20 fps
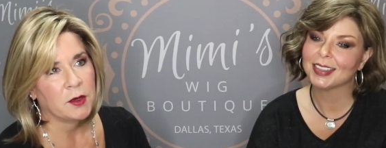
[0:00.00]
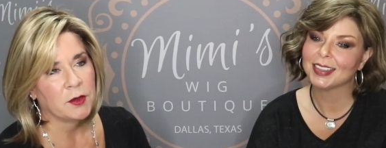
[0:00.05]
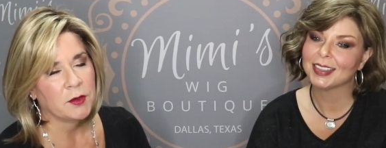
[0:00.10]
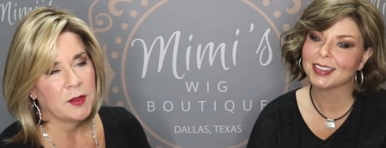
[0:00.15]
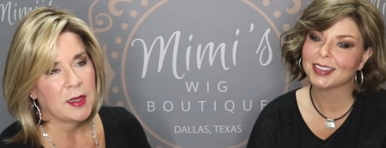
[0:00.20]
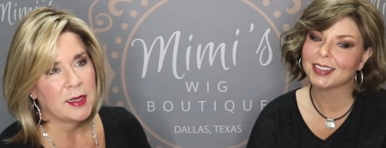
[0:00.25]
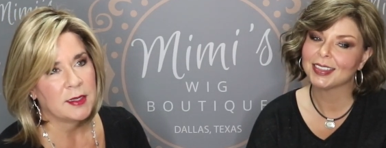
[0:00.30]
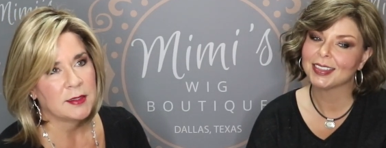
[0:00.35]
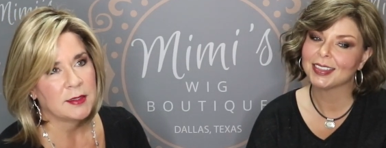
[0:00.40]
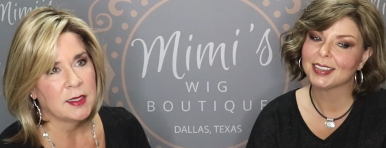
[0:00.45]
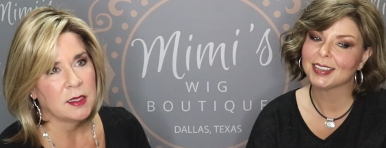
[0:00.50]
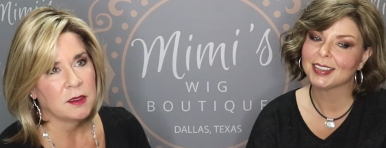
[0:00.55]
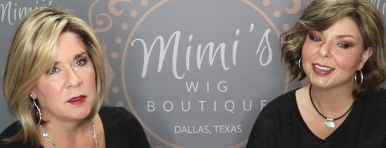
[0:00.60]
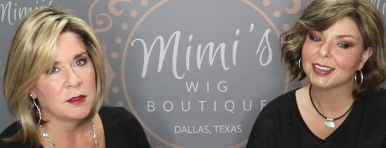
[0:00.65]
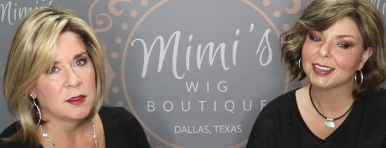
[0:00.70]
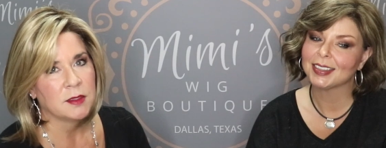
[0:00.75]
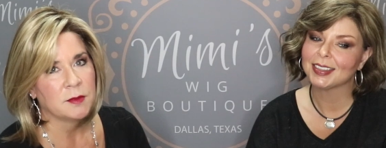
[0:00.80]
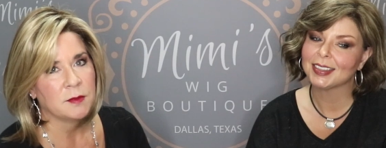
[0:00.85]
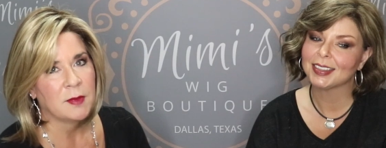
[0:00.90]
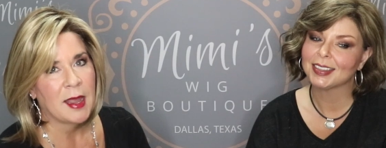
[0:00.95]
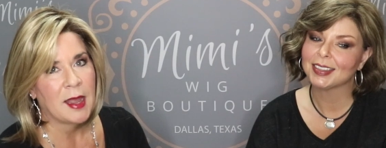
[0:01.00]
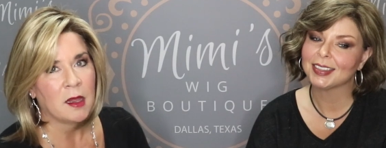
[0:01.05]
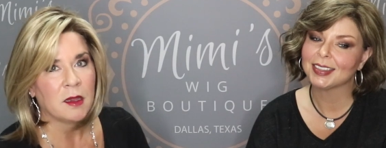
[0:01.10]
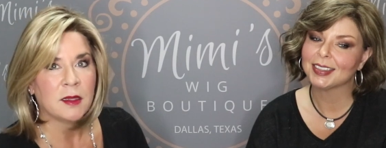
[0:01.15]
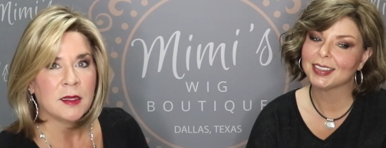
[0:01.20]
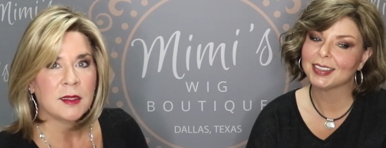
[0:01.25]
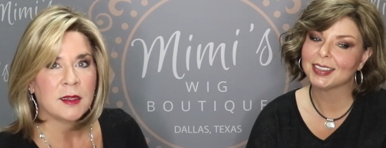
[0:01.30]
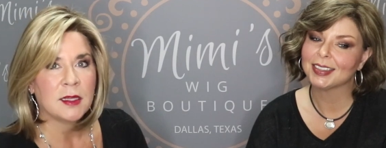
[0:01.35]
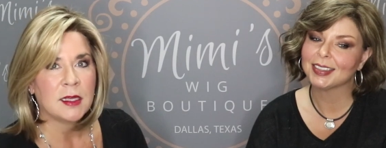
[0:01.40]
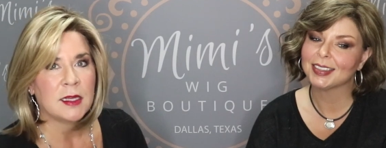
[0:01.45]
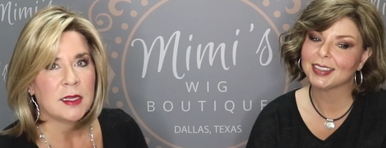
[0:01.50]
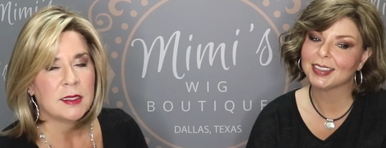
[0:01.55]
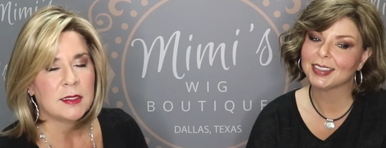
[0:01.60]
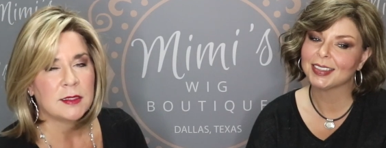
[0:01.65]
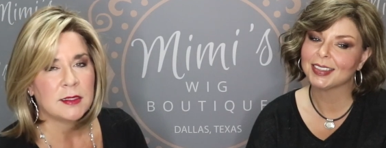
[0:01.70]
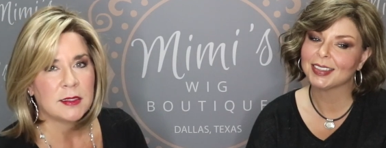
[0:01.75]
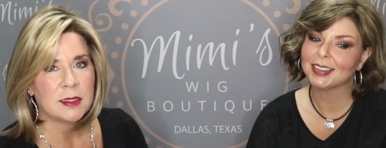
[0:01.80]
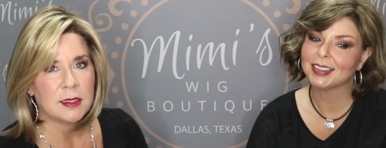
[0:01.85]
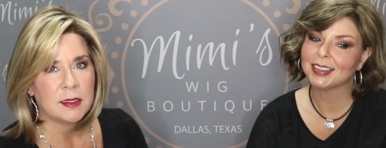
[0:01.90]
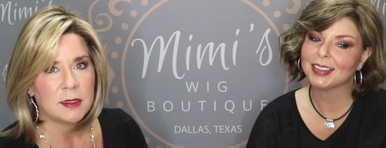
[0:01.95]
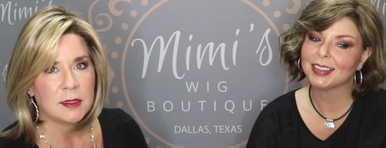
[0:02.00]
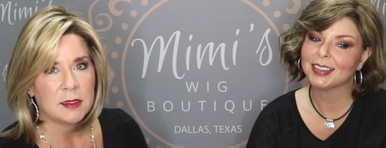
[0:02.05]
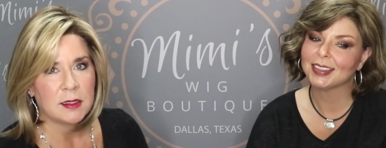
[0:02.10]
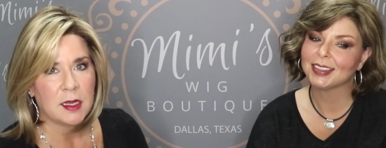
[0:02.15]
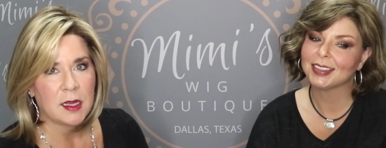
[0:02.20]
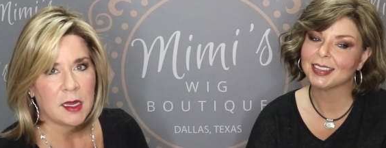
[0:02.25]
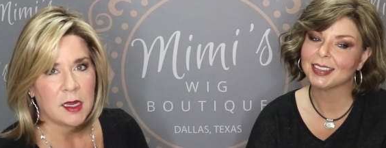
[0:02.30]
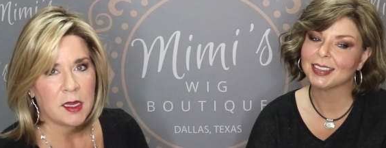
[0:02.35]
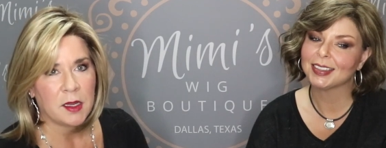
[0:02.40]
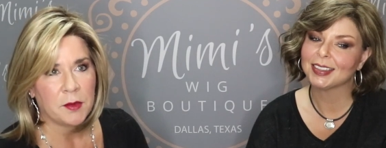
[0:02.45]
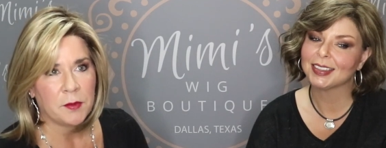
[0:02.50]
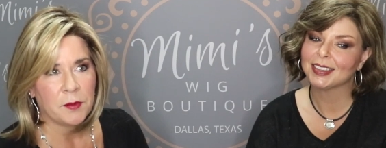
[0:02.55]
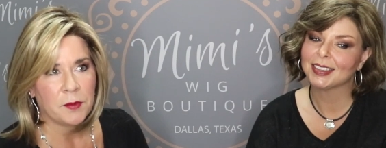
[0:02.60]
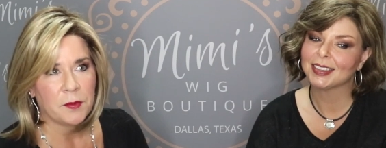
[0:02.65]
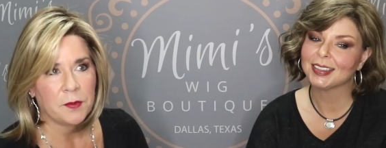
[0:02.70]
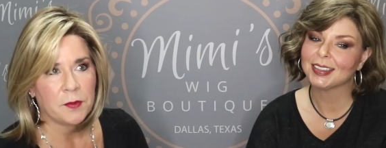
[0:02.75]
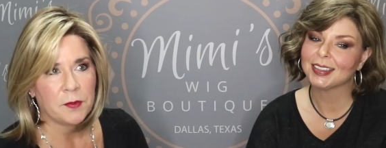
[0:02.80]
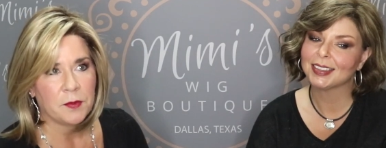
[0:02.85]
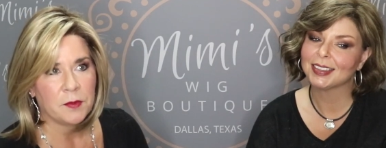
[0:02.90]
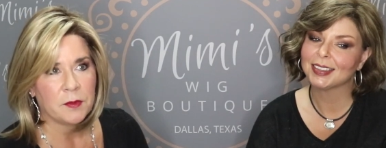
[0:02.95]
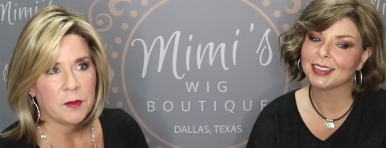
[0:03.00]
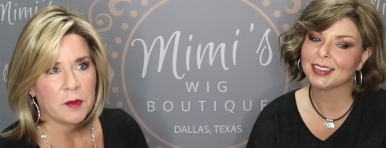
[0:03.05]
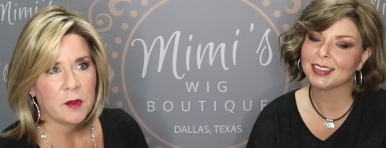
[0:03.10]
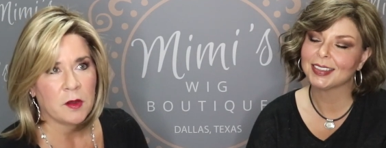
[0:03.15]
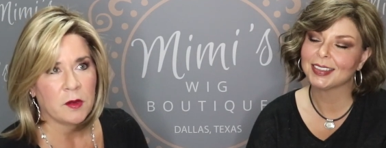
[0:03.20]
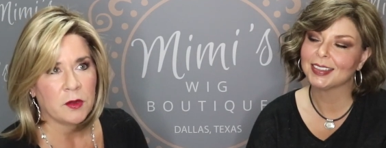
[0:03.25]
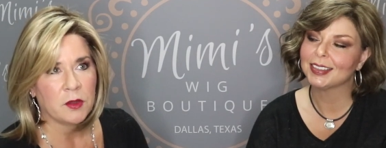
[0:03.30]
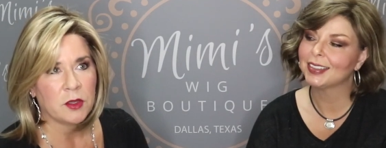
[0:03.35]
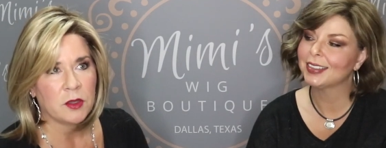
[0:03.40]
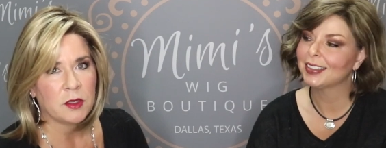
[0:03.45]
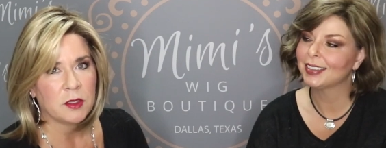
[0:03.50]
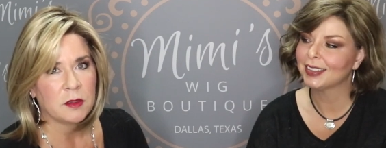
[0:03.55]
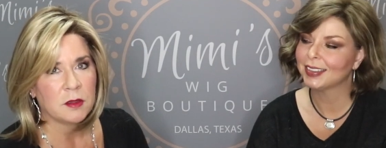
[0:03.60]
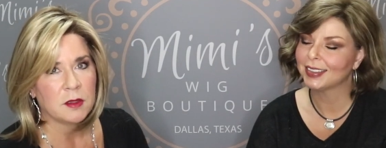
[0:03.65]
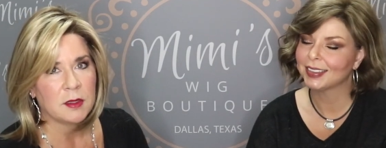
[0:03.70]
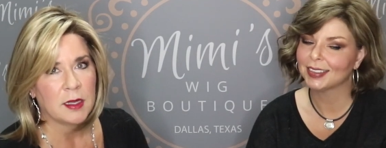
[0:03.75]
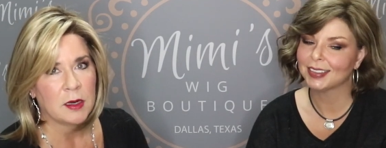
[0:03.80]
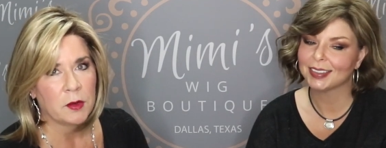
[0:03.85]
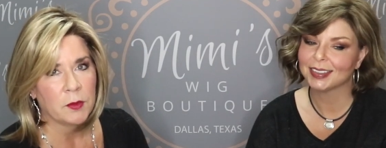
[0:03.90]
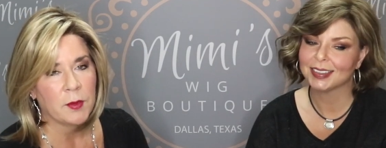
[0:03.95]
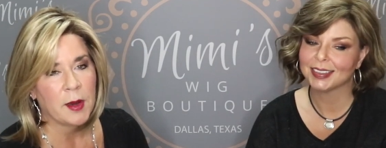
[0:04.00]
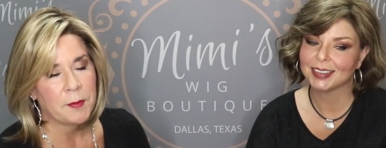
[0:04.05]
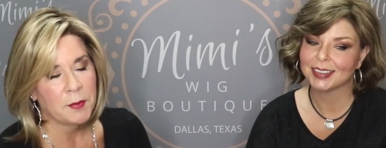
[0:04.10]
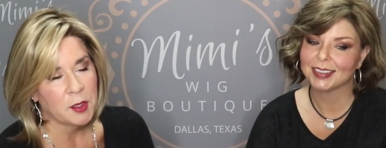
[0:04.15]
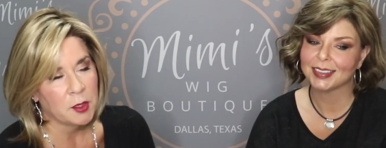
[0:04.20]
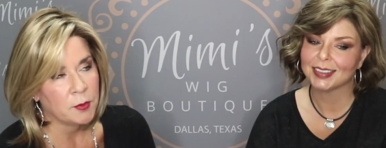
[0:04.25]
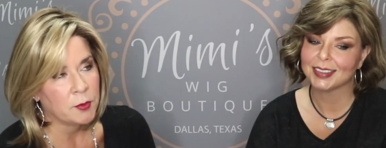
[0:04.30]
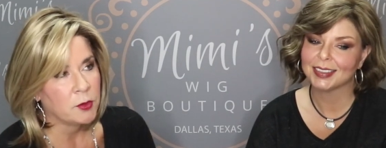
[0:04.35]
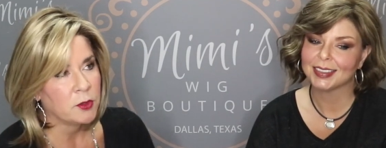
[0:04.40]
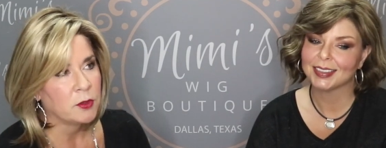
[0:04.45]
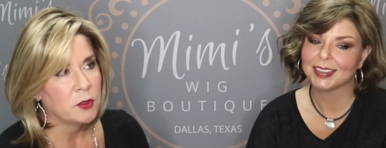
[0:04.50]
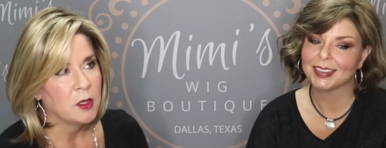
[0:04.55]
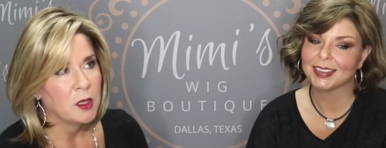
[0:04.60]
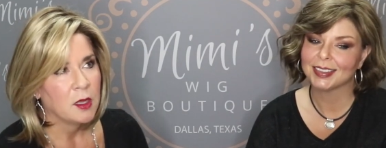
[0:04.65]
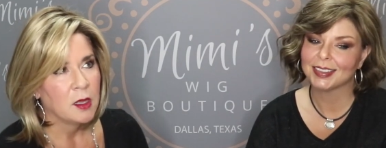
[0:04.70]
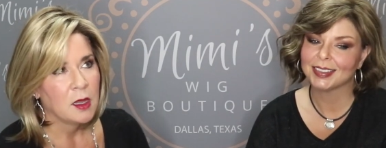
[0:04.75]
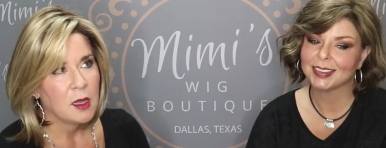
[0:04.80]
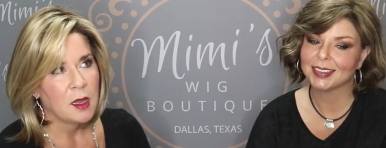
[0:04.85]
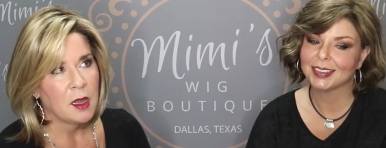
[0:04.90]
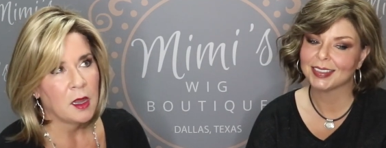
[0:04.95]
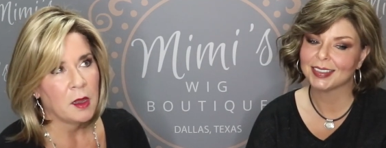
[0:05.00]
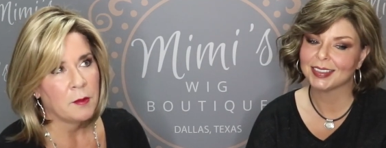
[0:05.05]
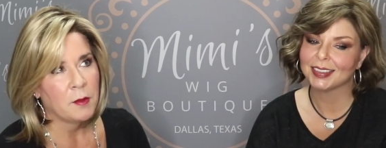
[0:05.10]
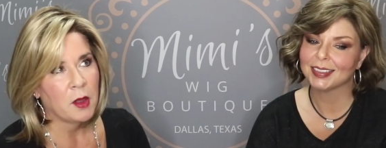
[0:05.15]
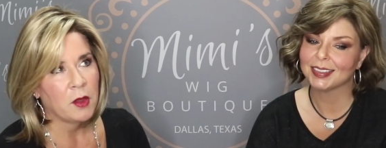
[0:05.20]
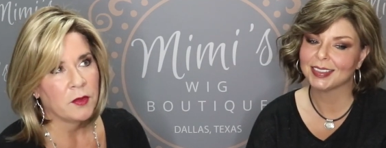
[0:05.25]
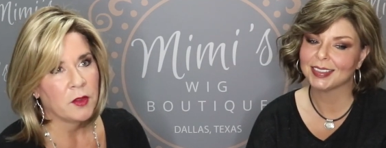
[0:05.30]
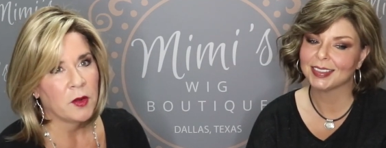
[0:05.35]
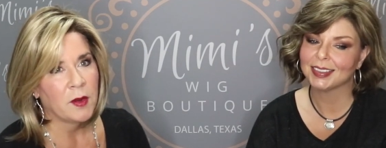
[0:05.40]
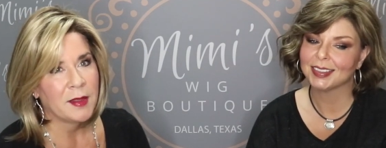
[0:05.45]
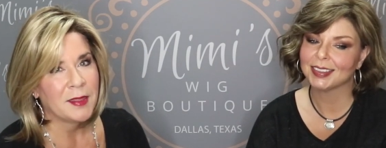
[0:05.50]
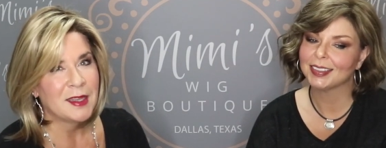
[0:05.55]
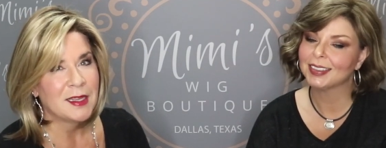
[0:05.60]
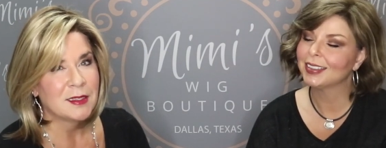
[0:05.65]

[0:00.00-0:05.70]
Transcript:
Speaker 1: they sell some outlet things, and um, so you can, they're reputable. Um, although I think